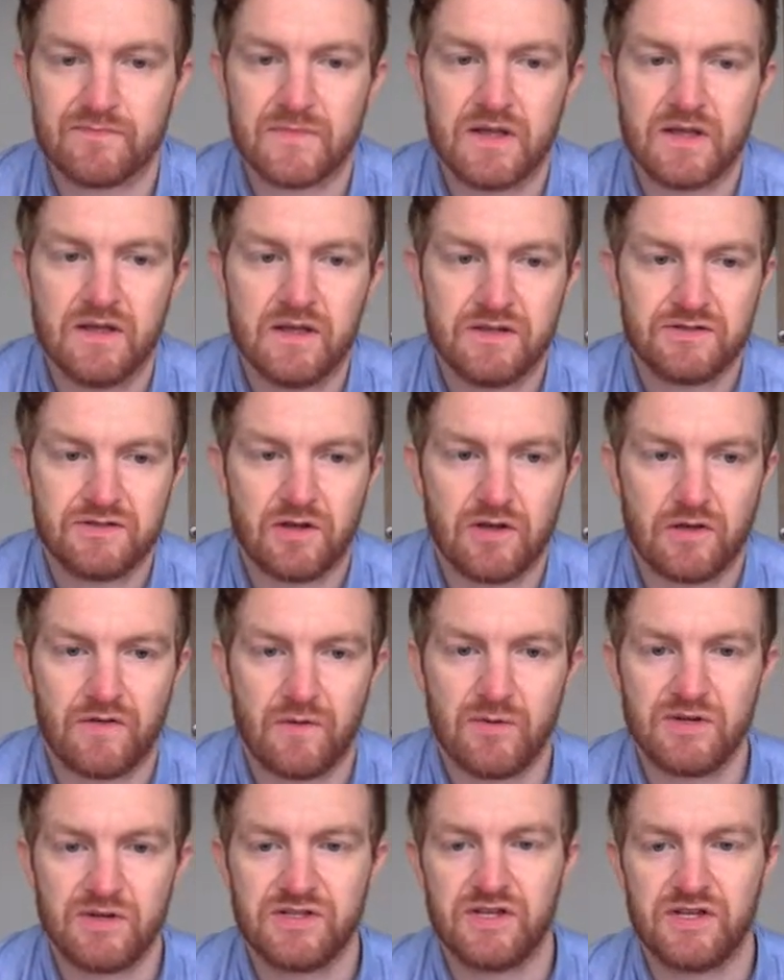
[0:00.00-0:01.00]
So if I
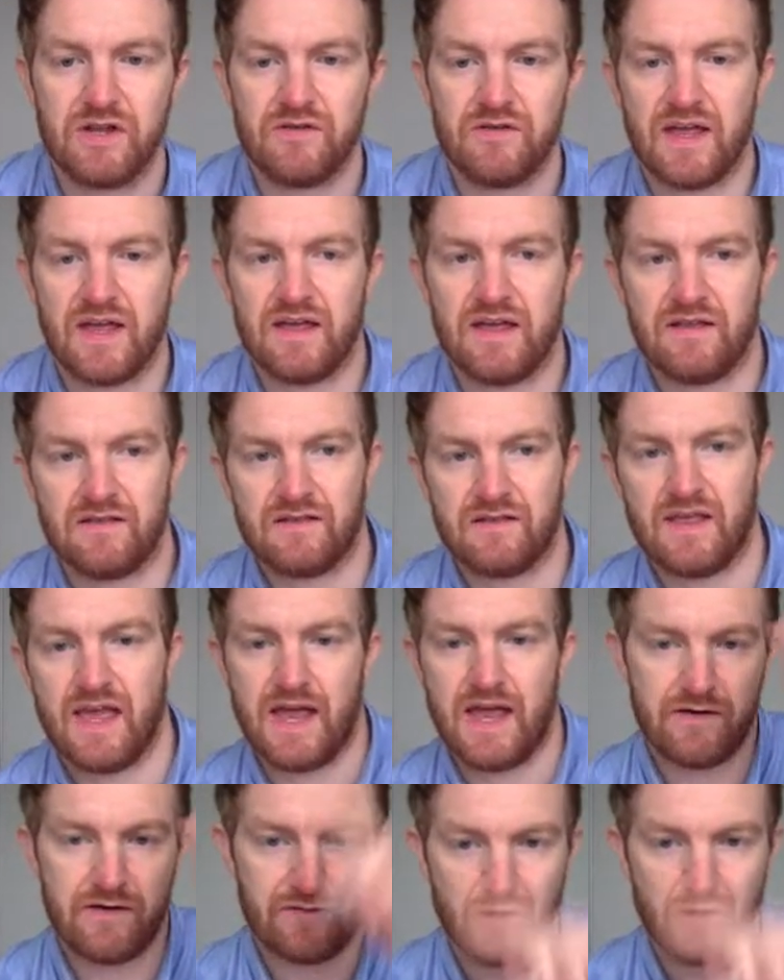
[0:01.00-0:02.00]
wanted to know the
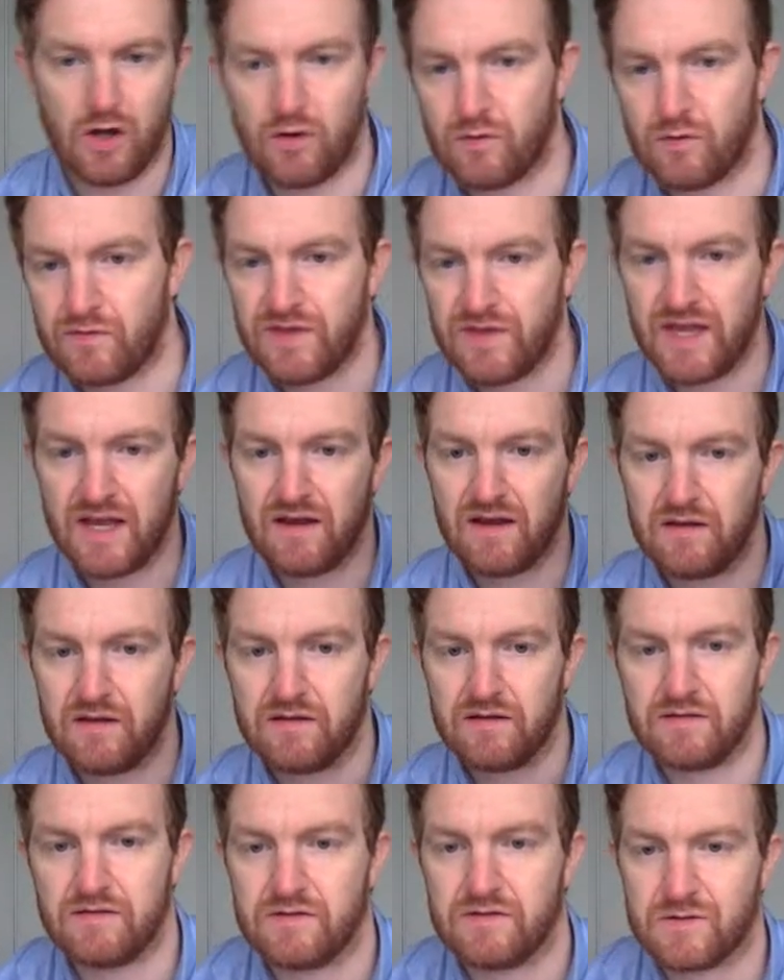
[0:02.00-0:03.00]
area of the whole thing,
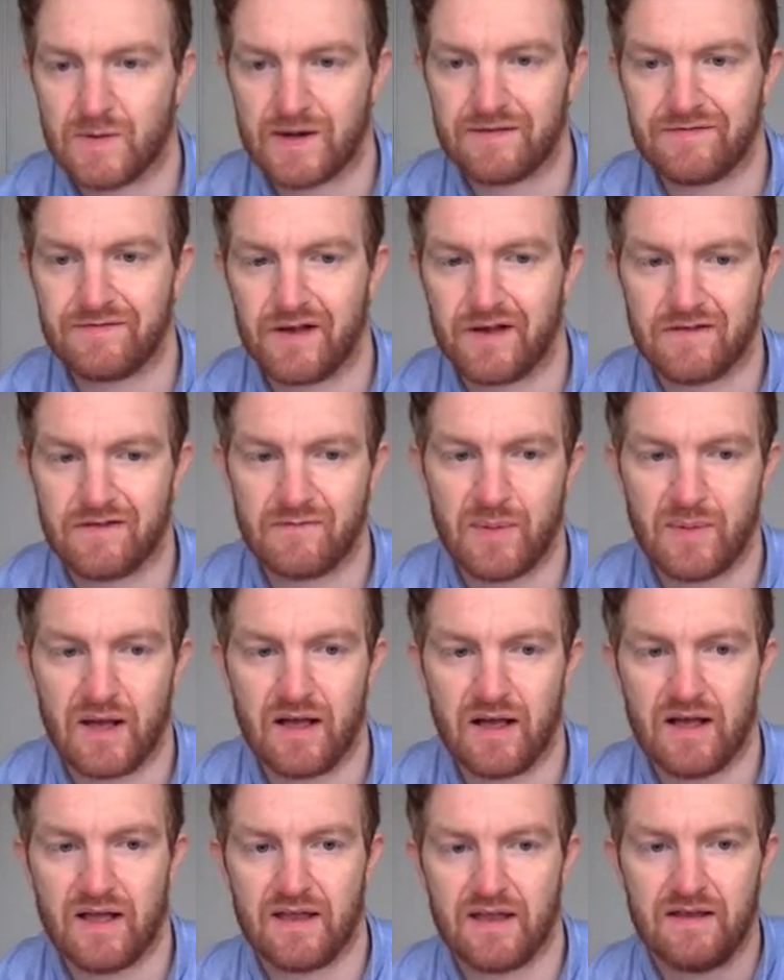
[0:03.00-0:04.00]
25
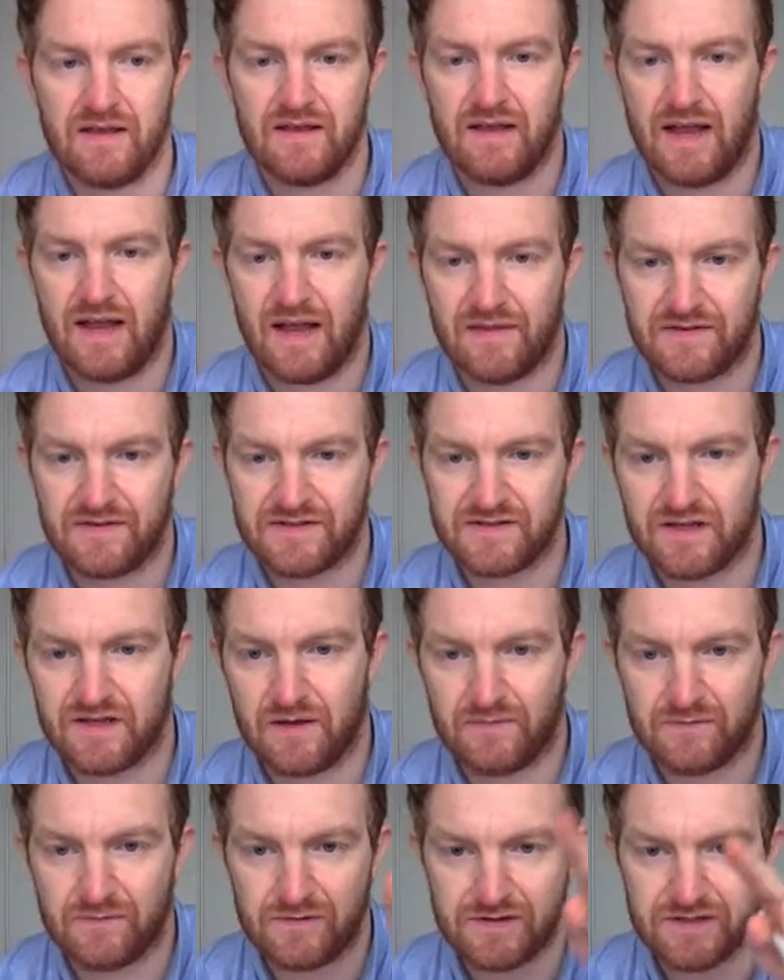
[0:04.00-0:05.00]
pi, and the
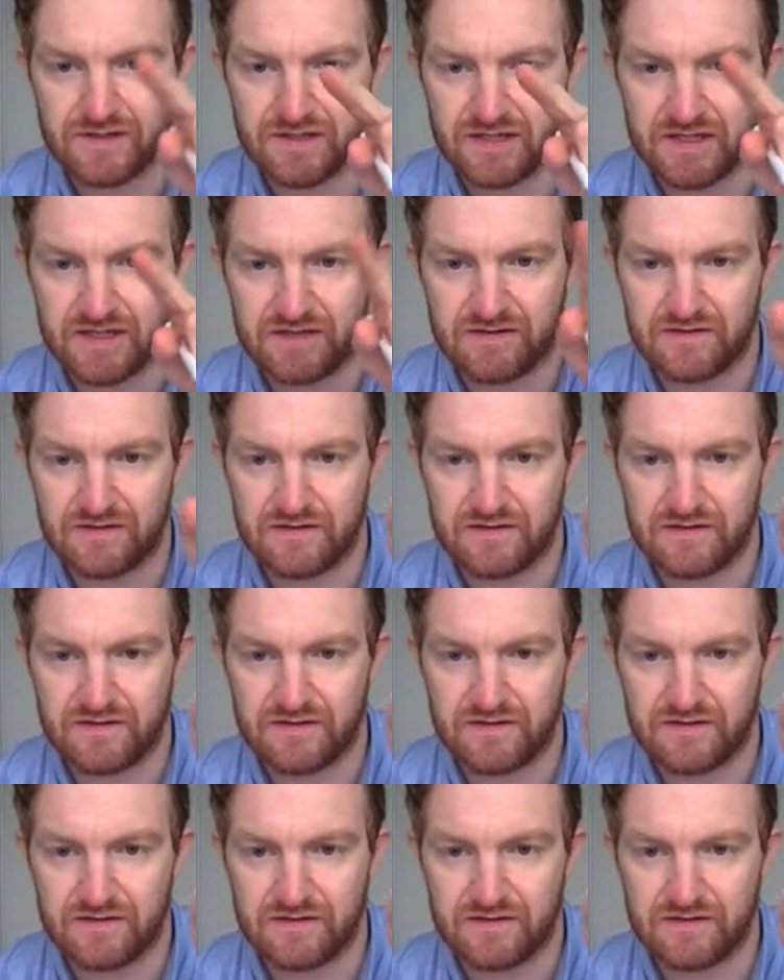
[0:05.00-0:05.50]
circumference is